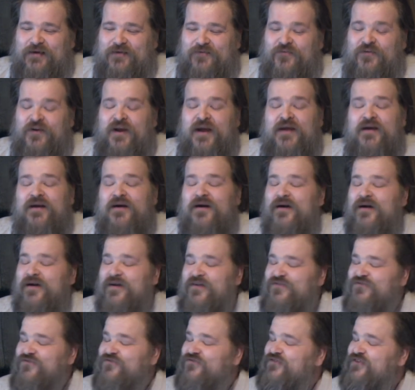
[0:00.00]
Freya
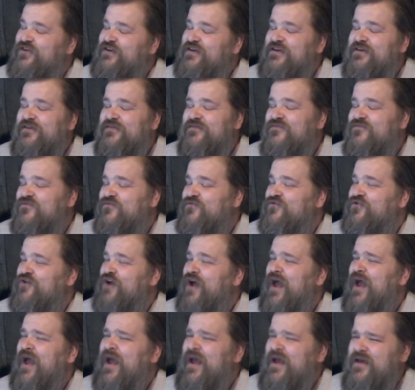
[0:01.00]
hasn't eaten for
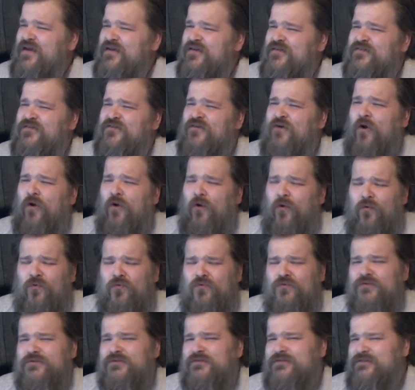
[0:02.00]
eight
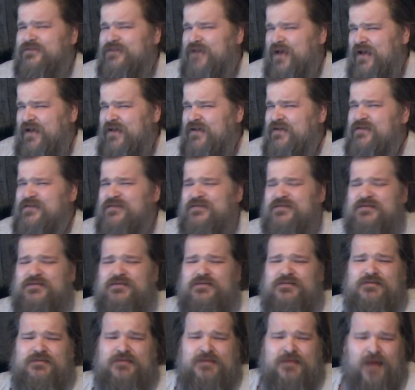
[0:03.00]
whole days
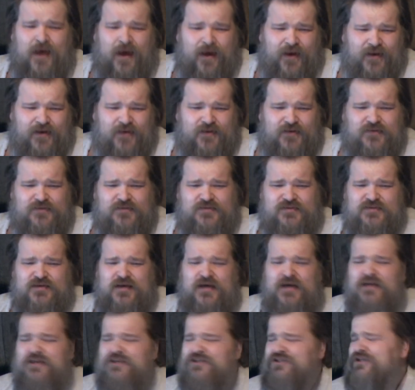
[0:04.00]
and nights.
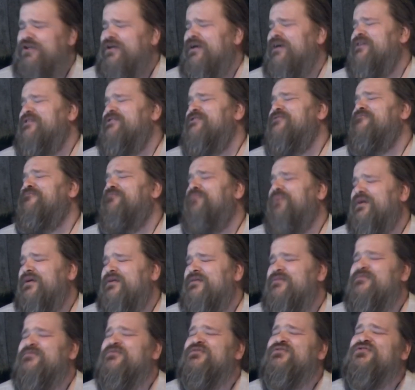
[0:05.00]
She has
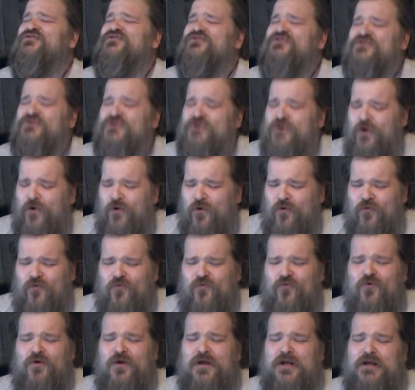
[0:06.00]
been
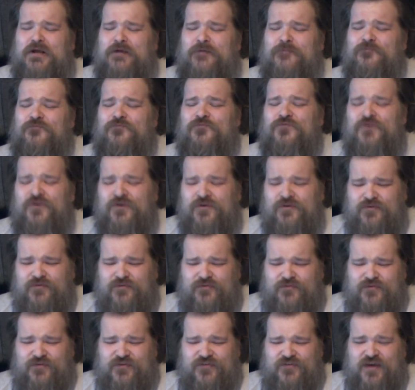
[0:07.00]
so
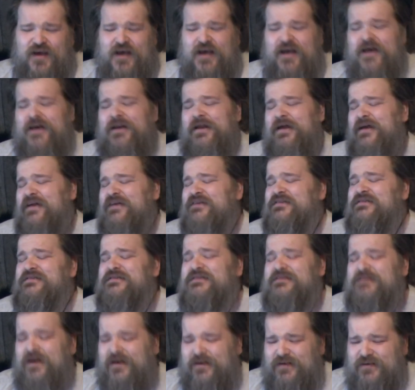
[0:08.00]
nervous and
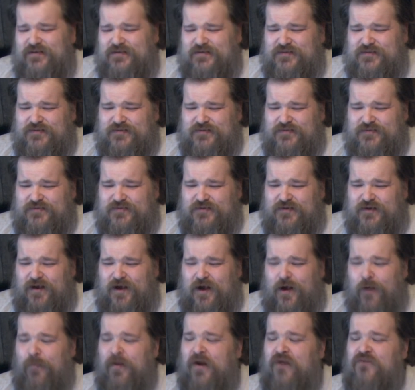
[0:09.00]
excited
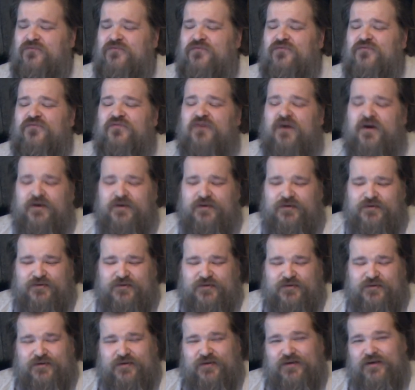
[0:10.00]
about
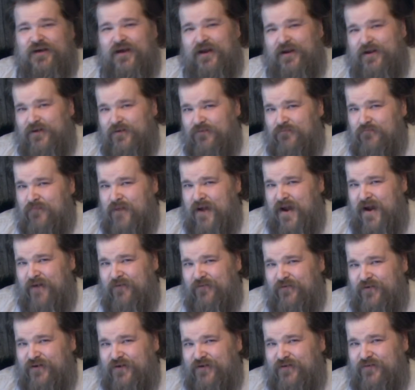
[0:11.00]
finally getting
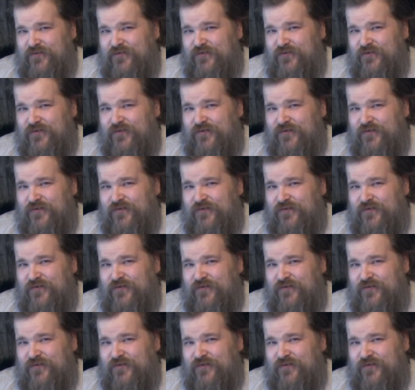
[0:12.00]
married.